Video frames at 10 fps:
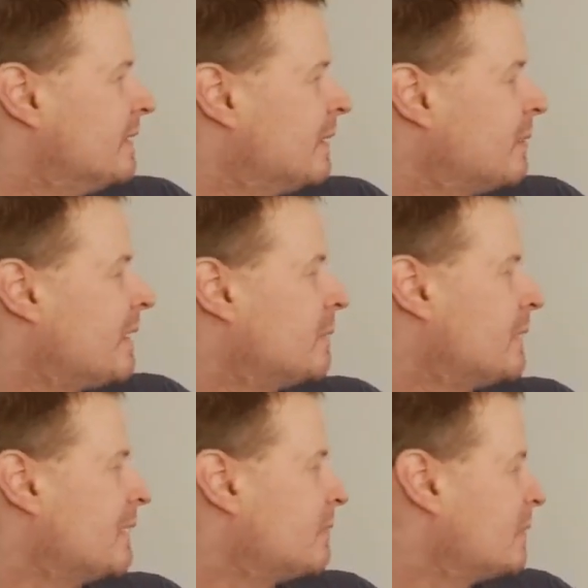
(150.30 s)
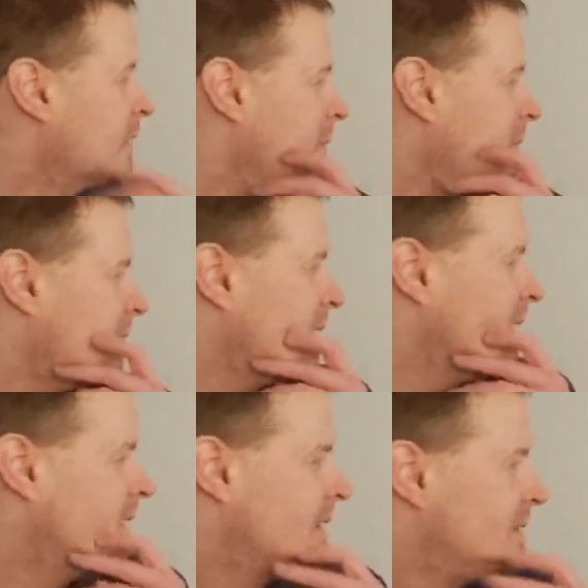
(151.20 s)
And while I'm waiting for it to play,
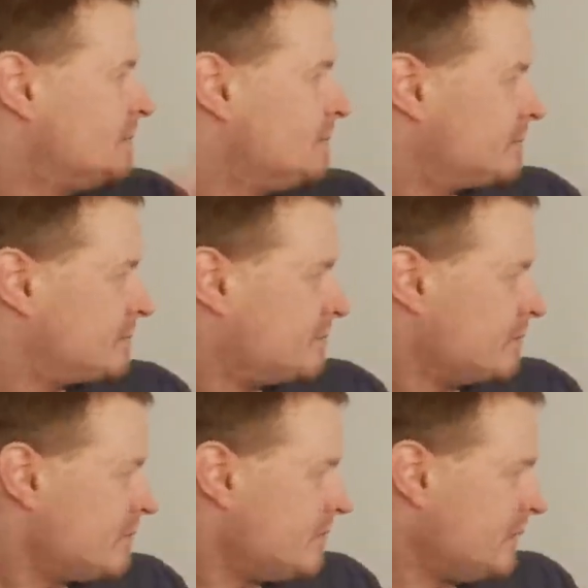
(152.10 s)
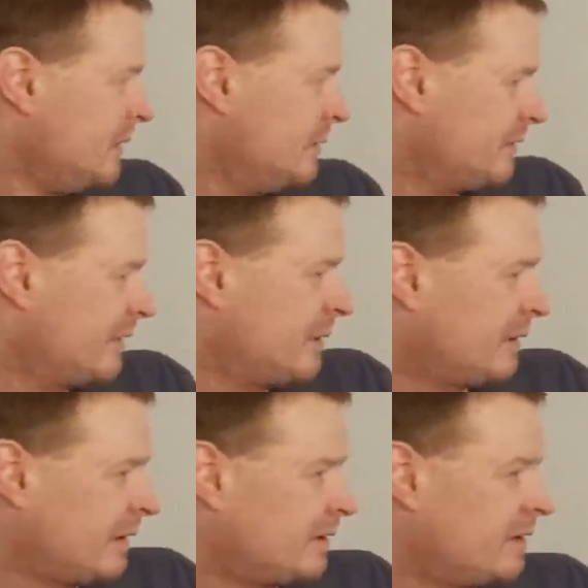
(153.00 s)
so
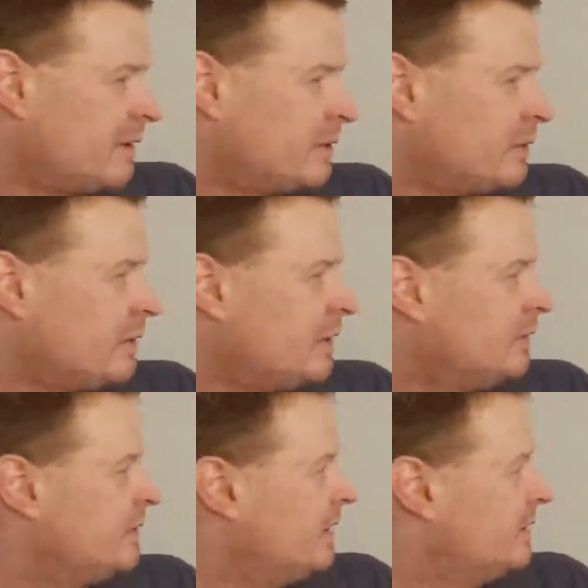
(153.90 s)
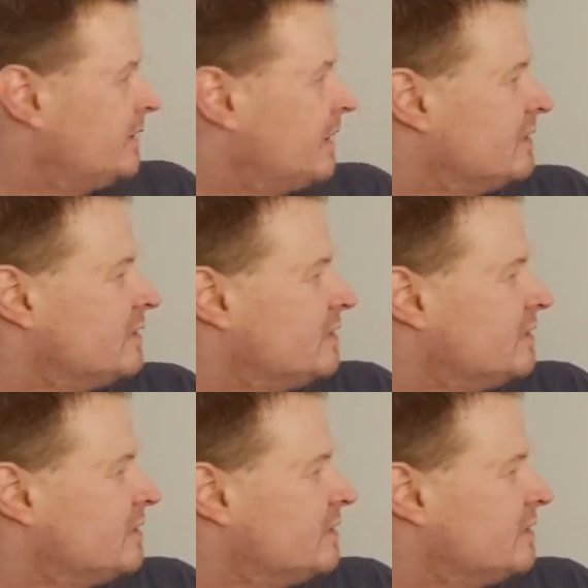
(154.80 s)
like I said, this was all in VHS,